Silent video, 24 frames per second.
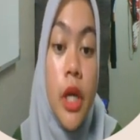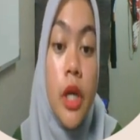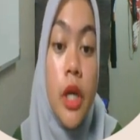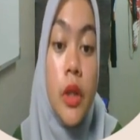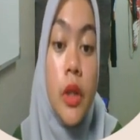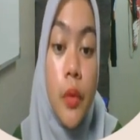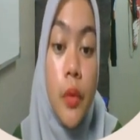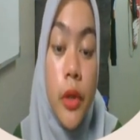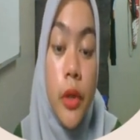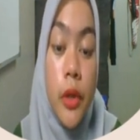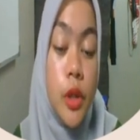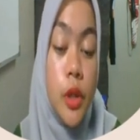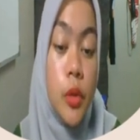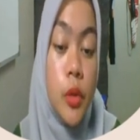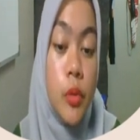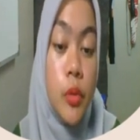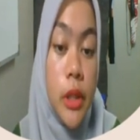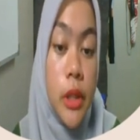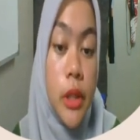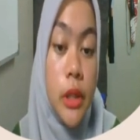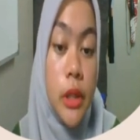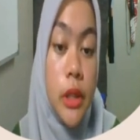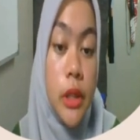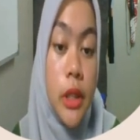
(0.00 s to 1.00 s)

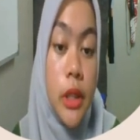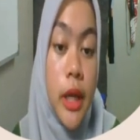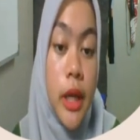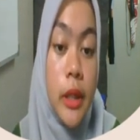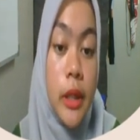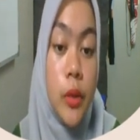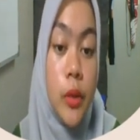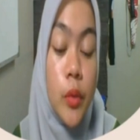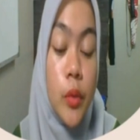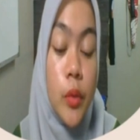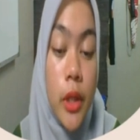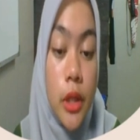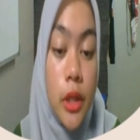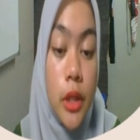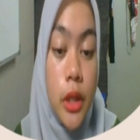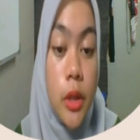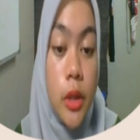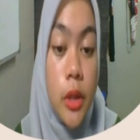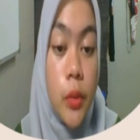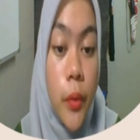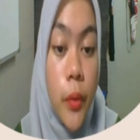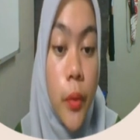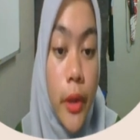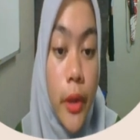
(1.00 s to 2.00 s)
2020, and
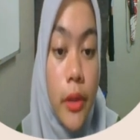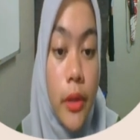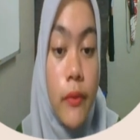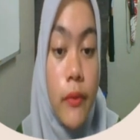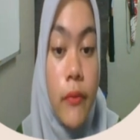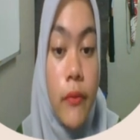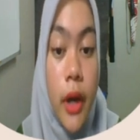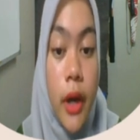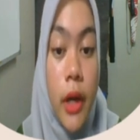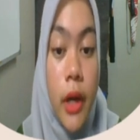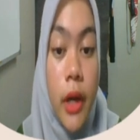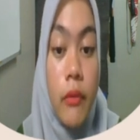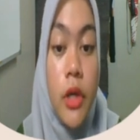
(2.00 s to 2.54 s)
2025